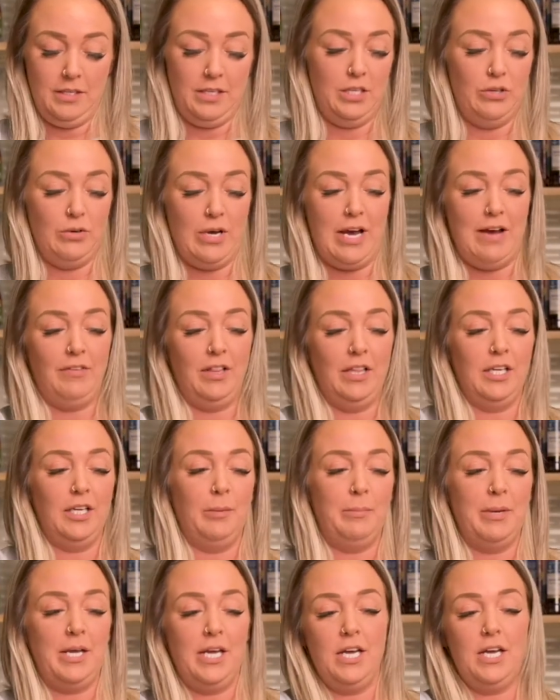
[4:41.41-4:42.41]
you have a little
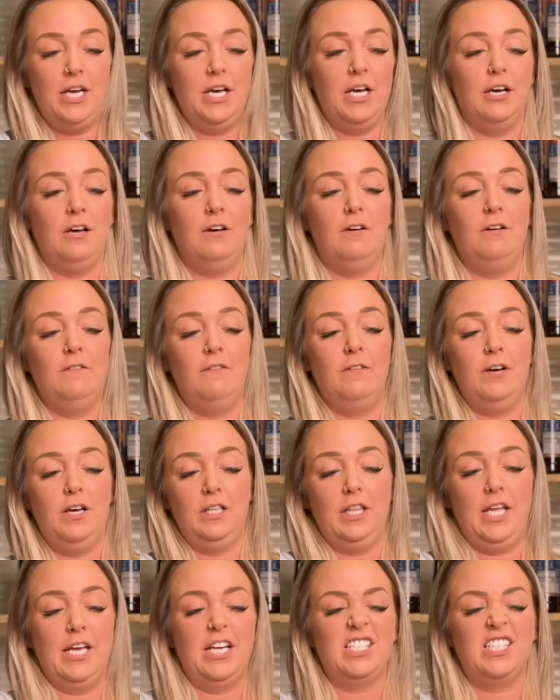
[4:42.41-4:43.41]
bit of
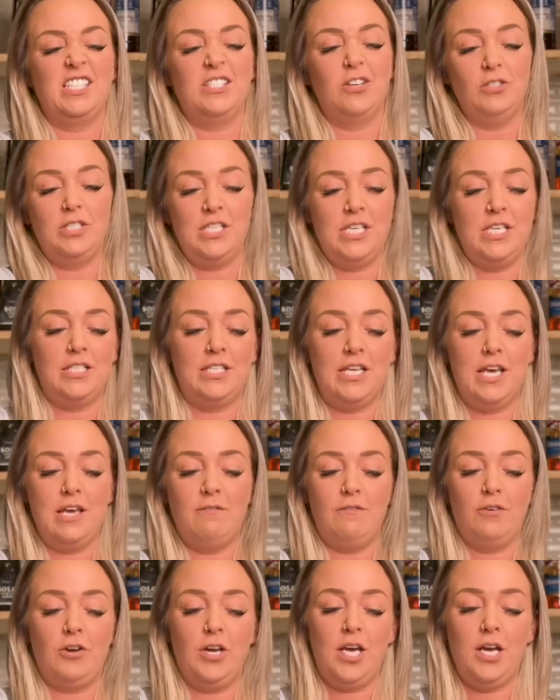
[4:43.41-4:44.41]
like a salty
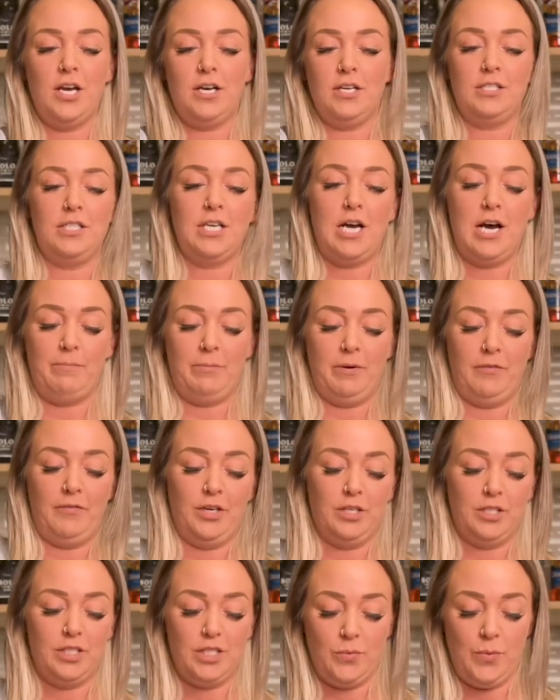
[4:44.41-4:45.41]
savory on top of
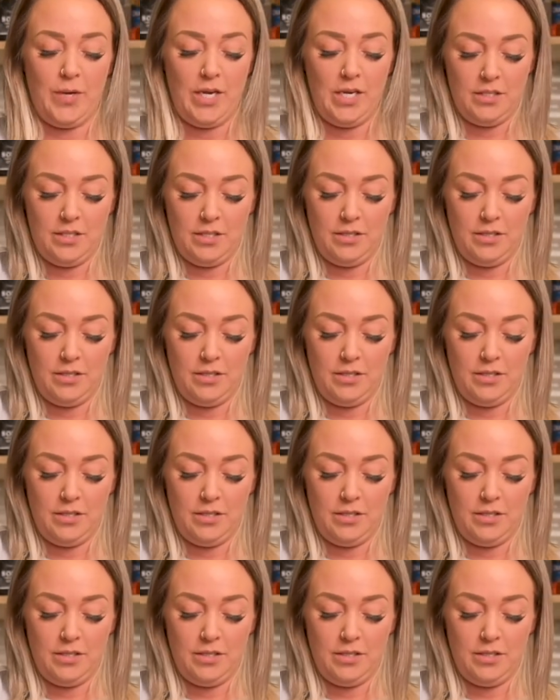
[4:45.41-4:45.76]
your sweet